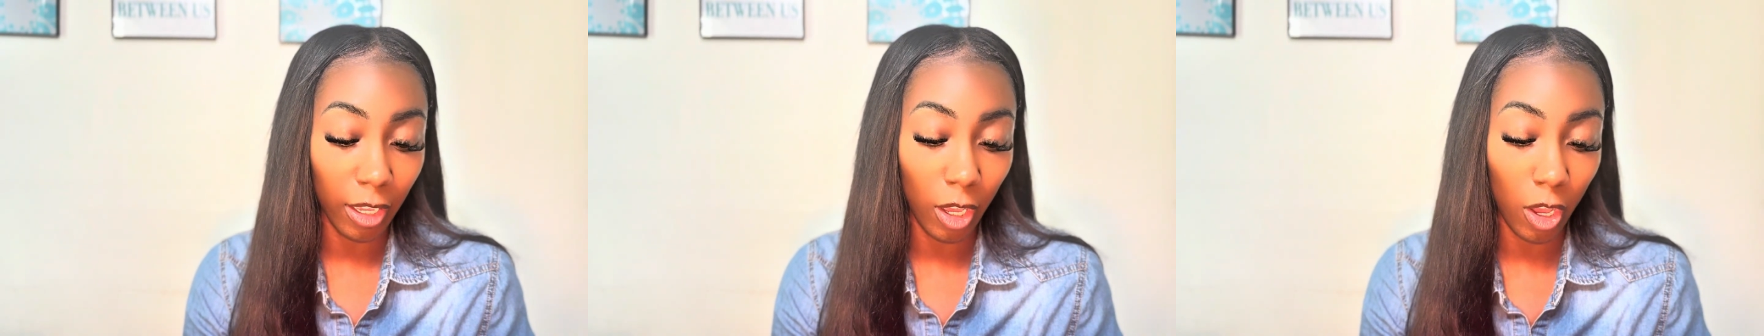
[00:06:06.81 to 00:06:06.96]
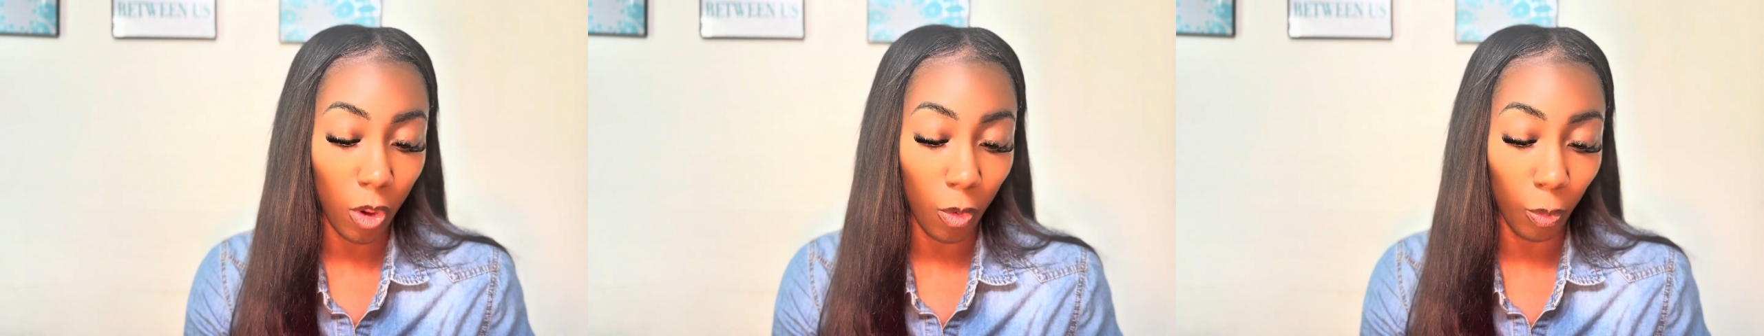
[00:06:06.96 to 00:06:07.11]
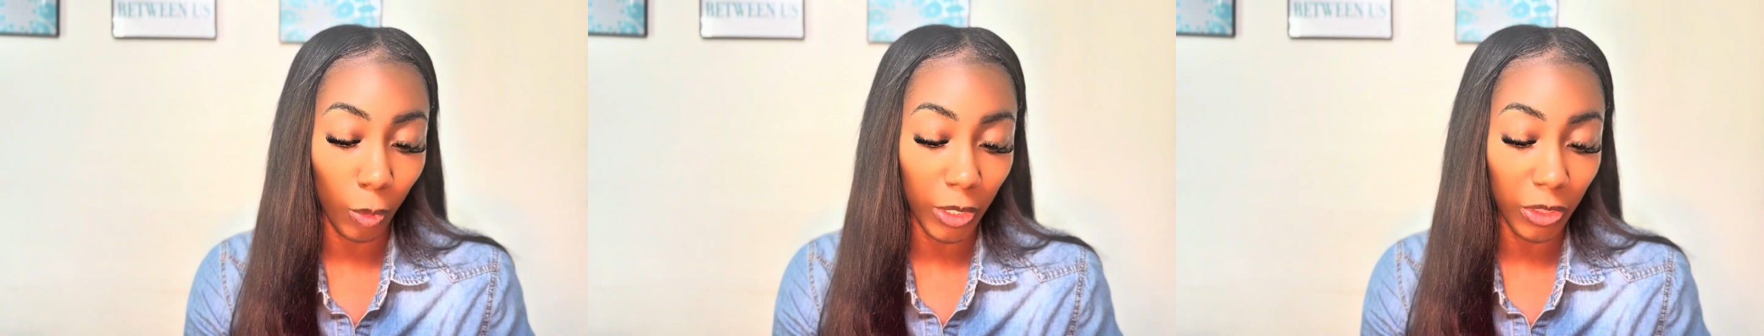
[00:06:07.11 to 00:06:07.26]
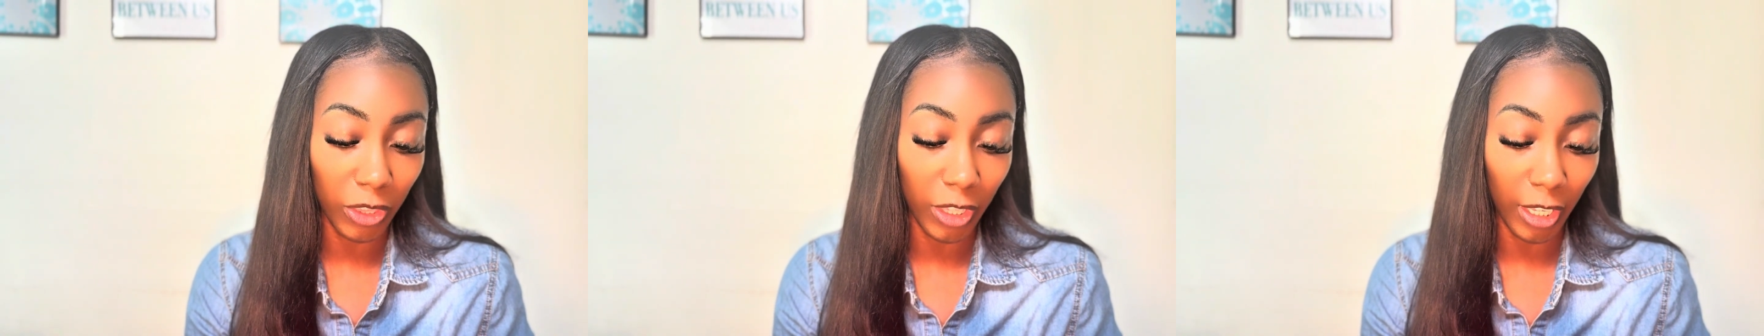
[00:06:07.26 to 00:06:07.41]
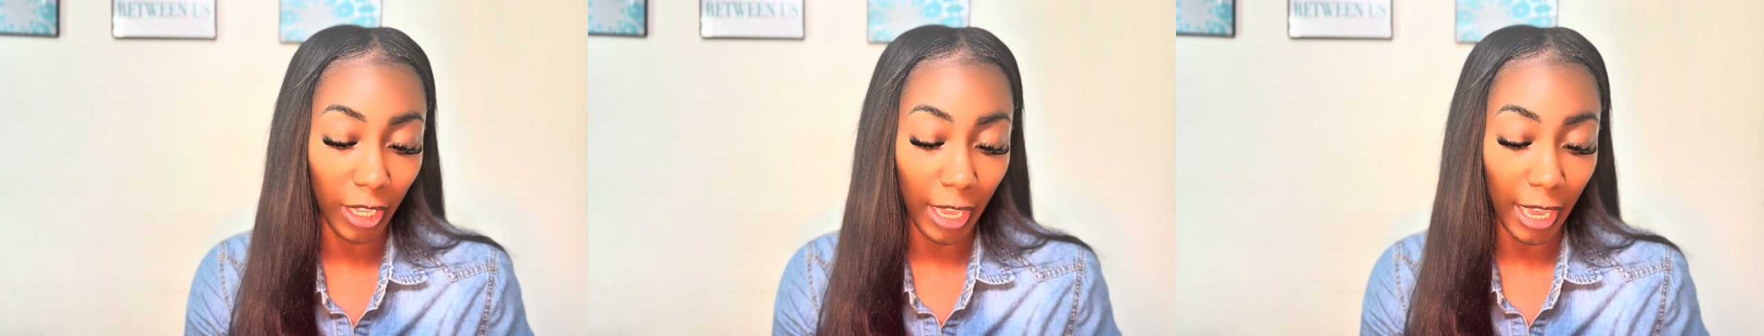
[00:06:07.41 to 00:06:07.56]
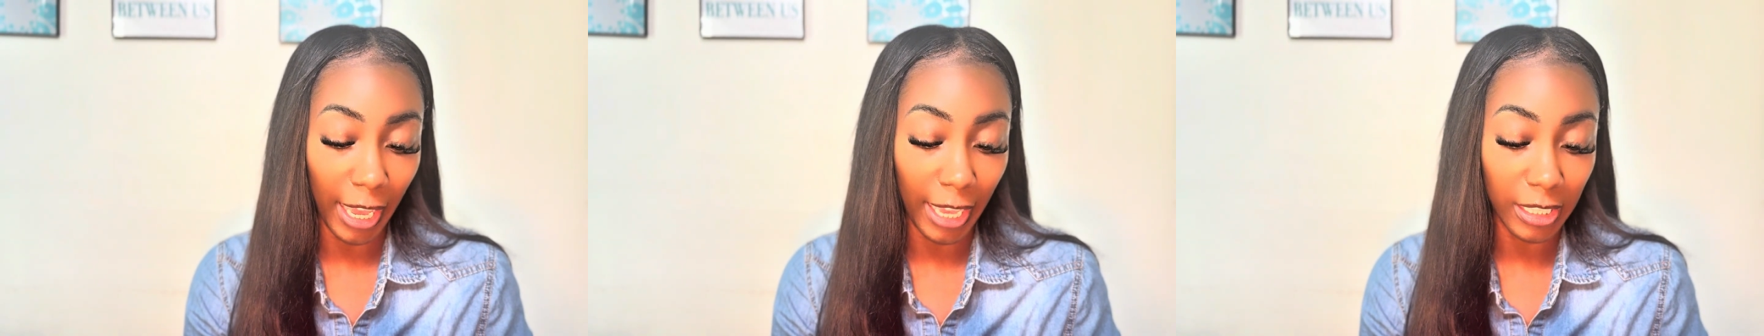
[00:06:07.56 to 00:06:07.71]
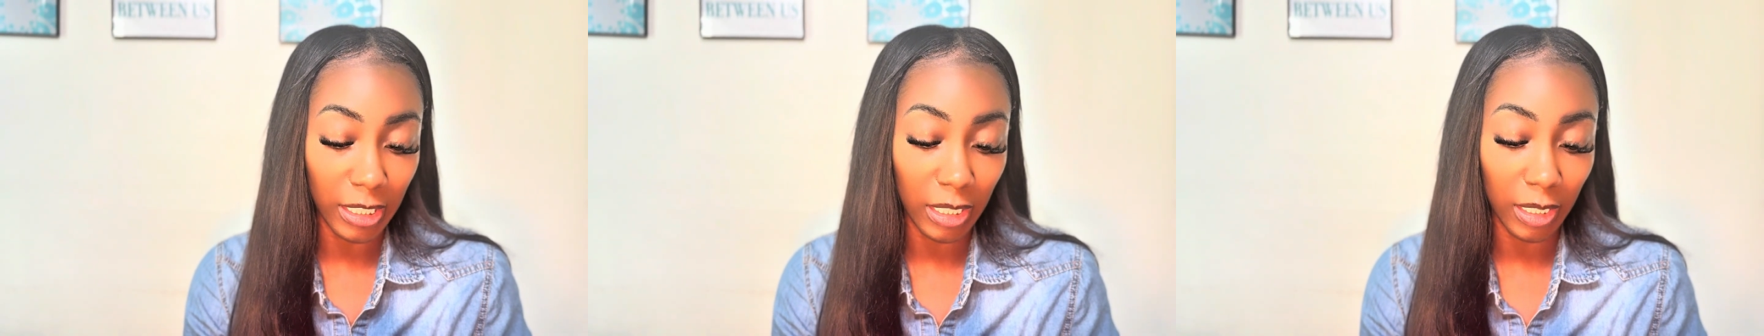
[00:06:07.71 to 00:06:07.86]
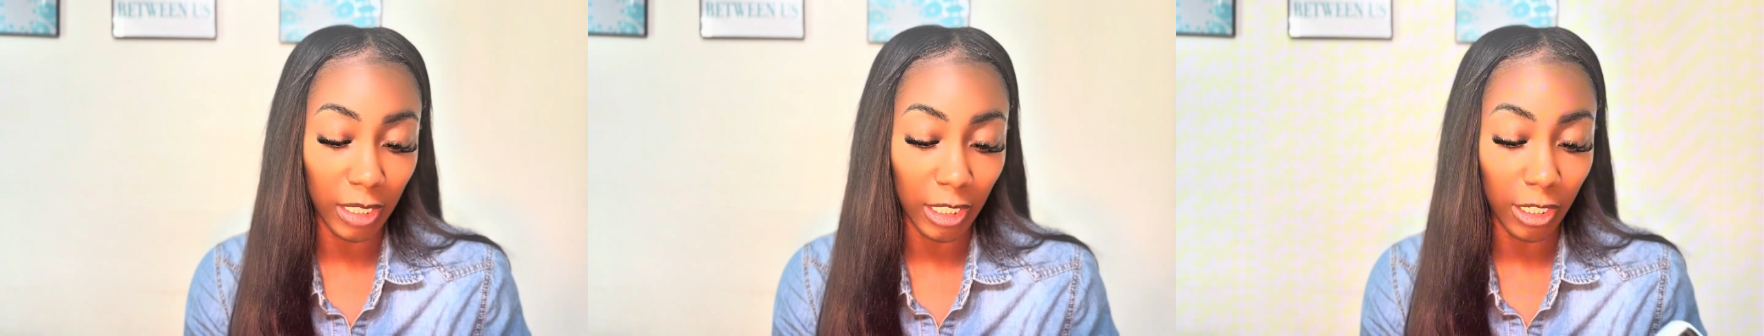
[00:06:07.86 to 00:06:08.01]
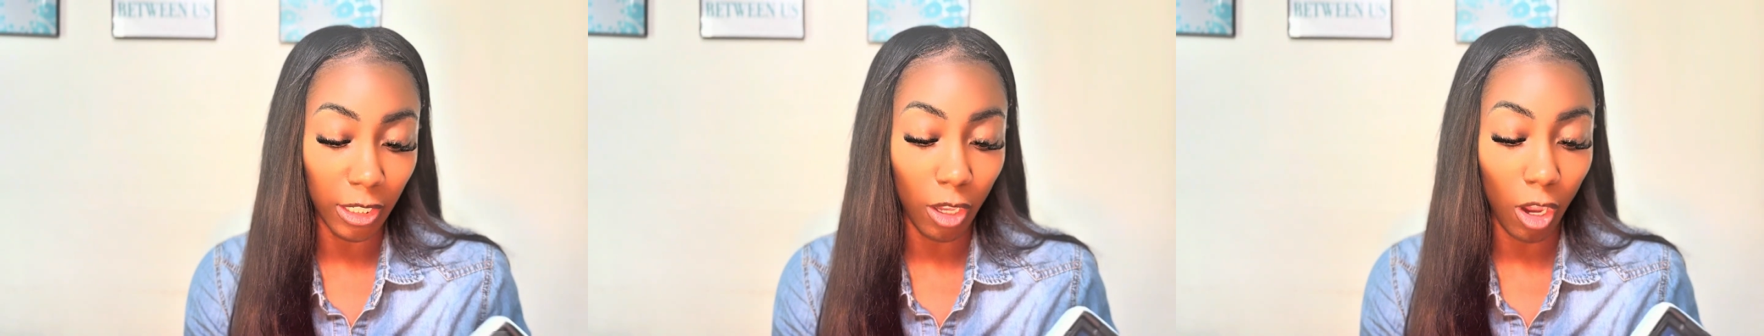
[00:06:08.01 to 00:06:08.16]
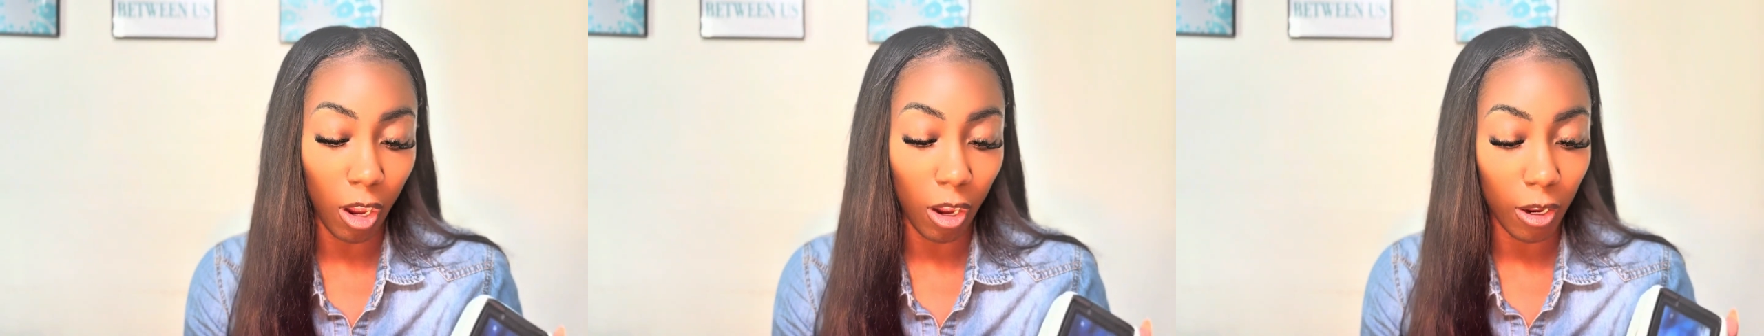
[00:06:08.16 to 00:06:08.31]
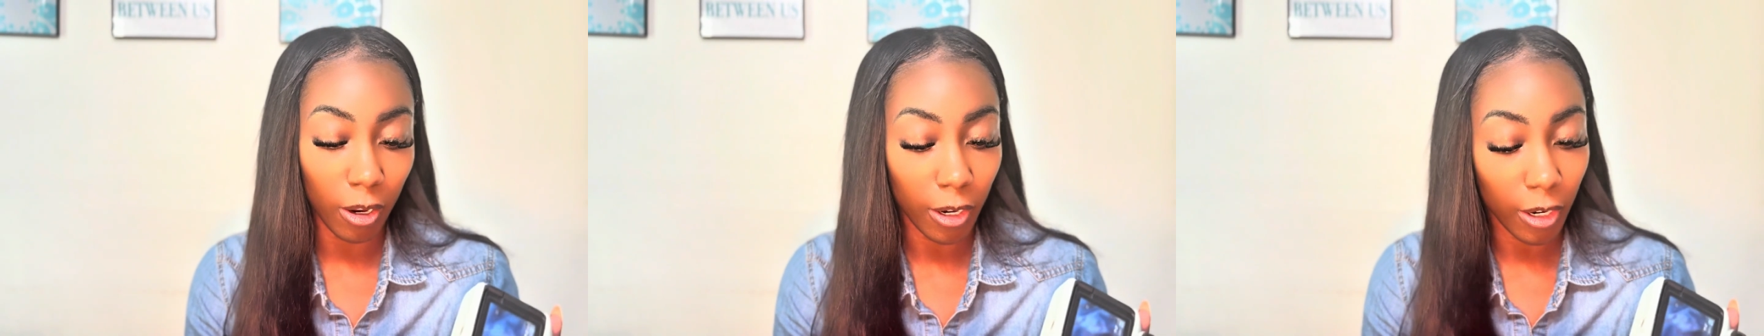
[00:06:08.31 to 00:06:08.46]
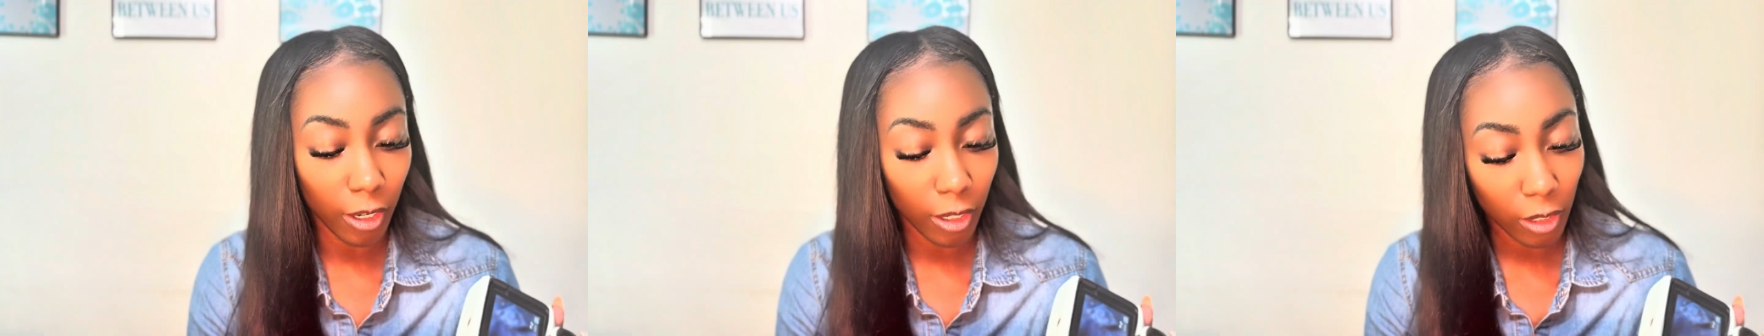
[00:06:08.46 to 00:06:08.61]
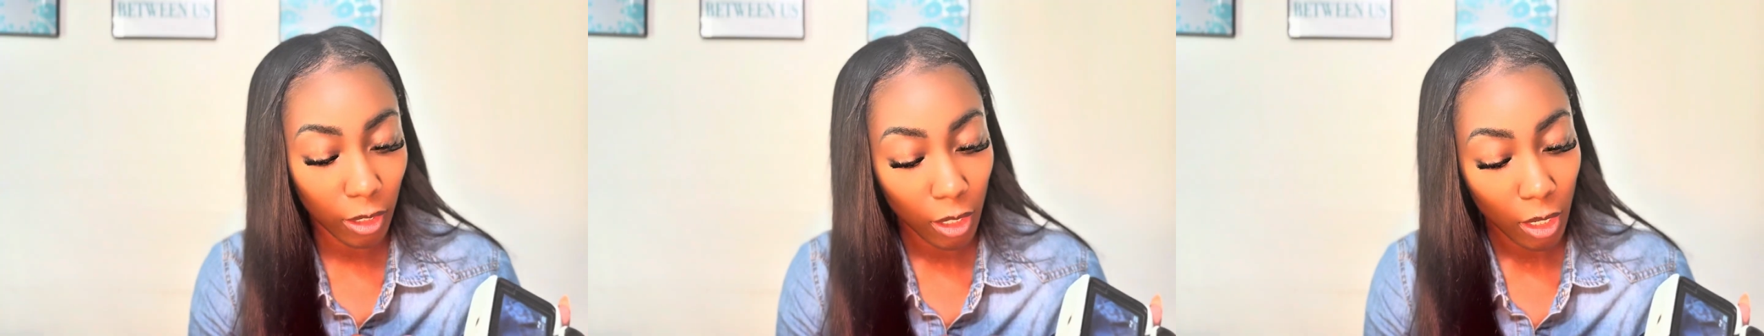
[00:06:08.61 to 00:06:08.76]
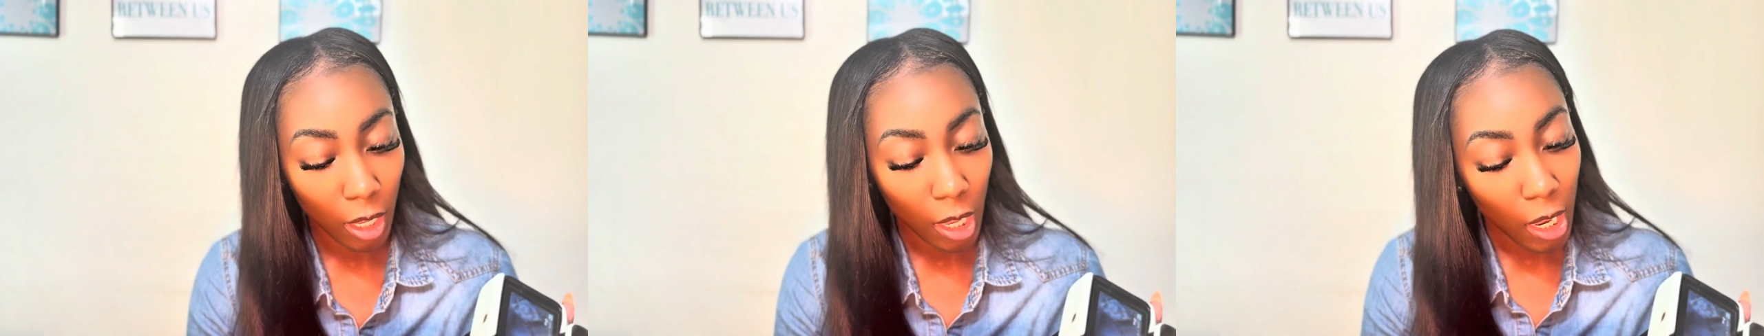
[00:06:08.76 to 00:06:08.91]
come with the SD card.